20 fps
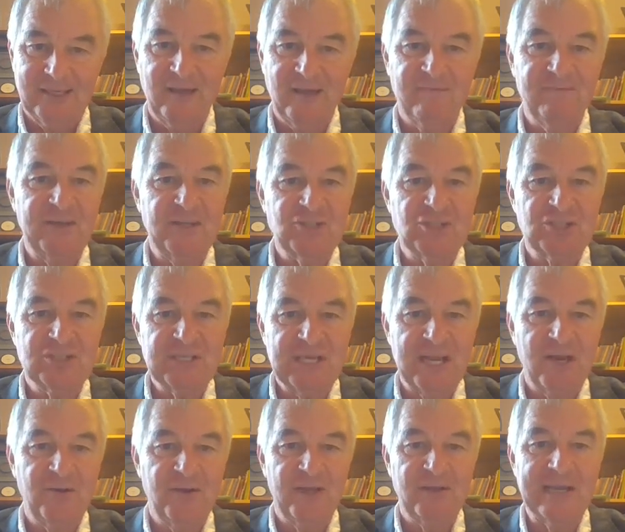a
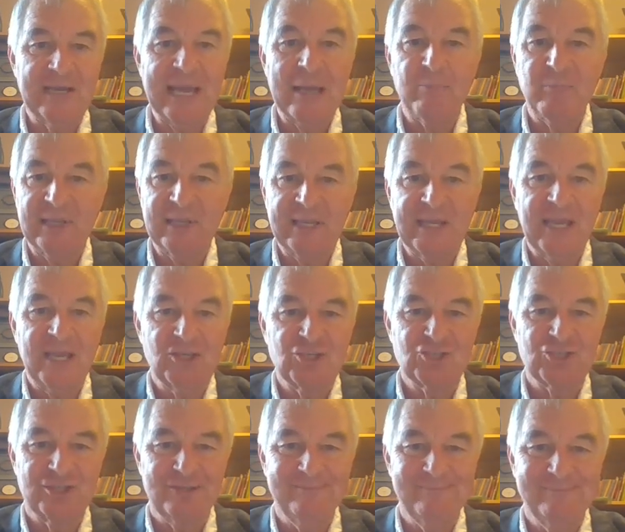vegetarian
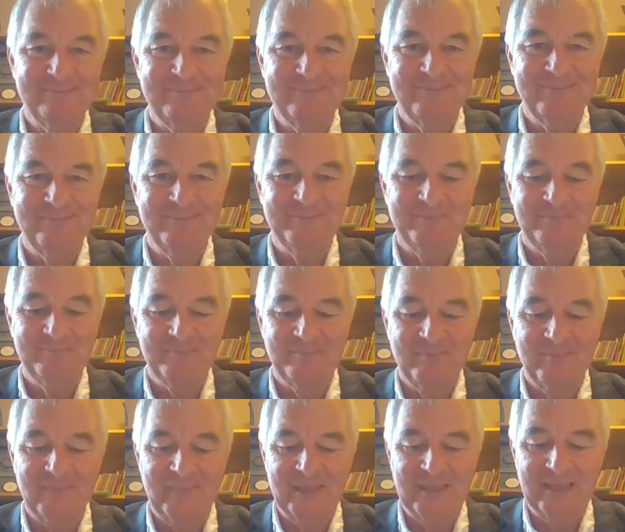application.
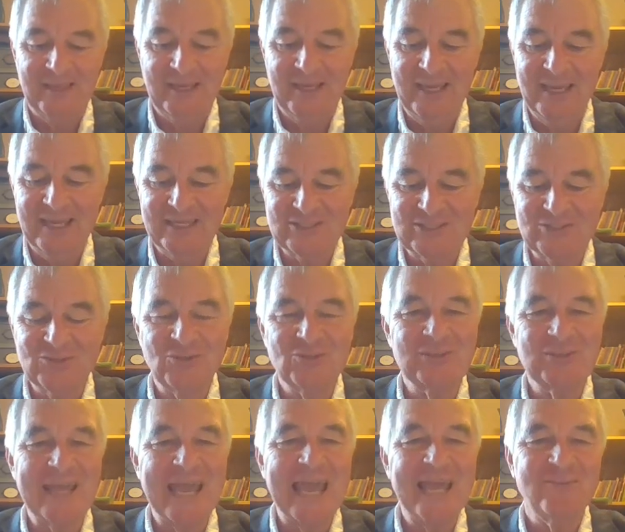It's not
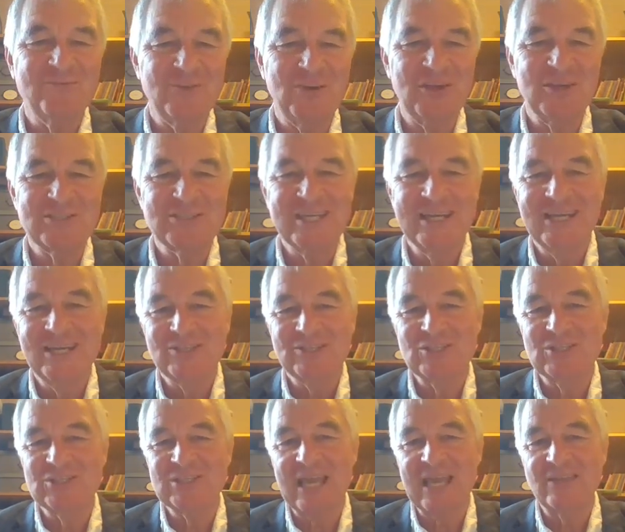an advert
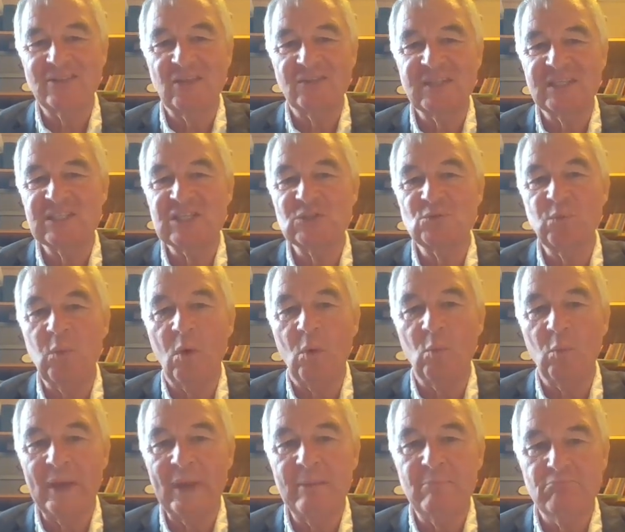to say that this is
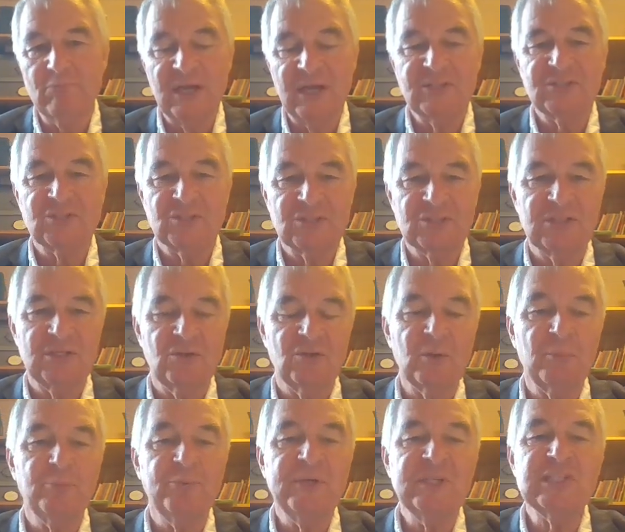what we must
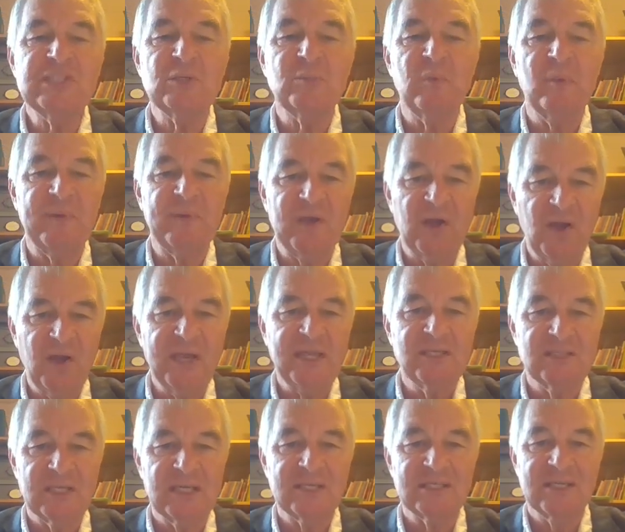do. The principle
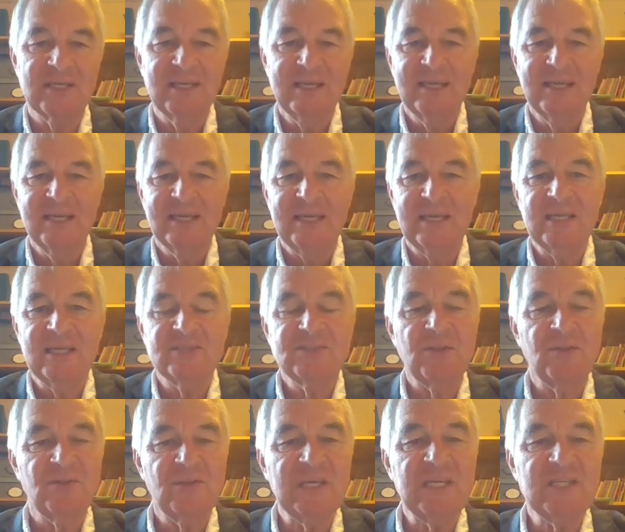behind it is
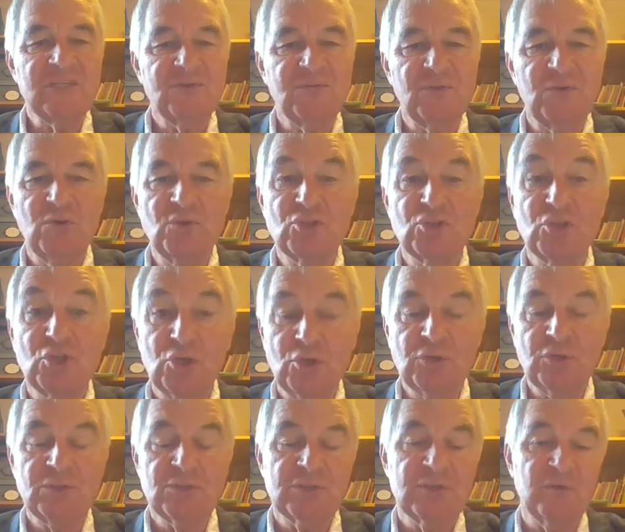that these foods
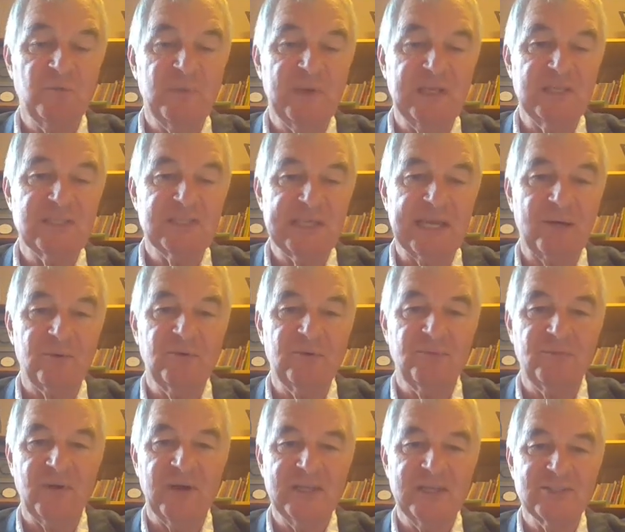couldn't have been
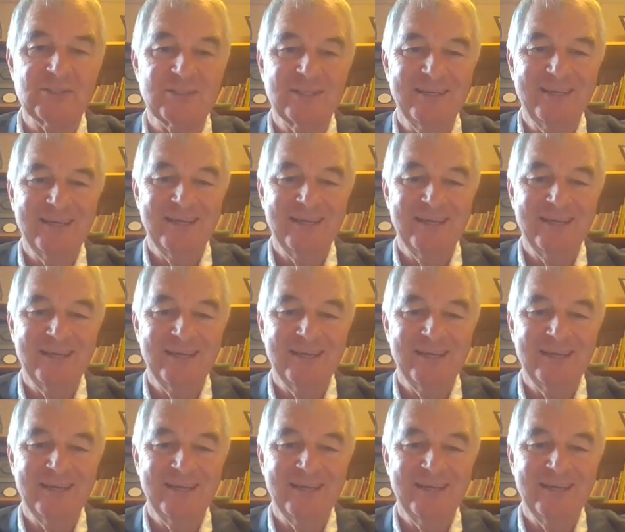sacrificed